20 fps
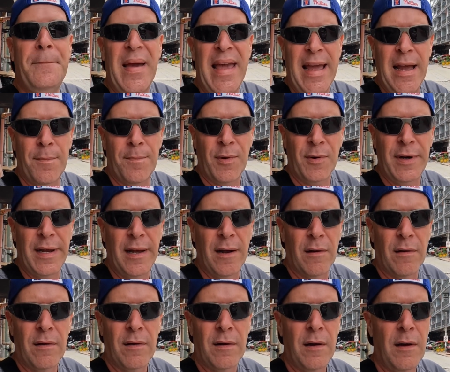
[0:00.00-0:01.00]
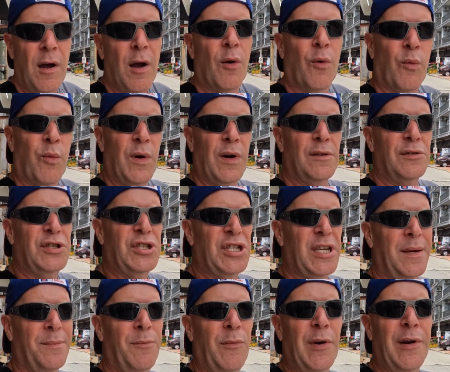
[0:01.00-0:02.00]
pampered here real
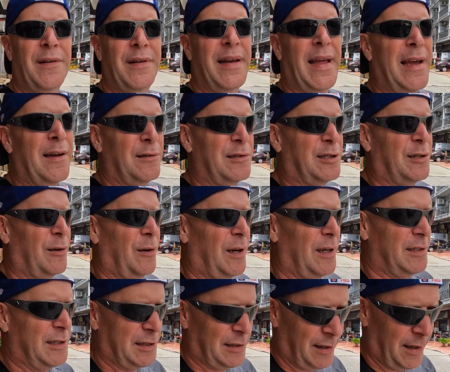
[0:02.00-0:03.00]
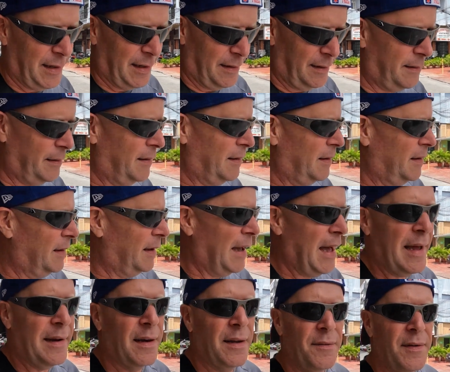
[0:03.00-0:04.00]
cheap. What do nails cost? I
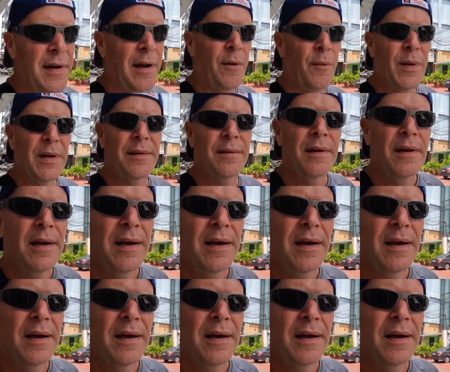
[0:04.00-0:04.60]
don't even know. Look,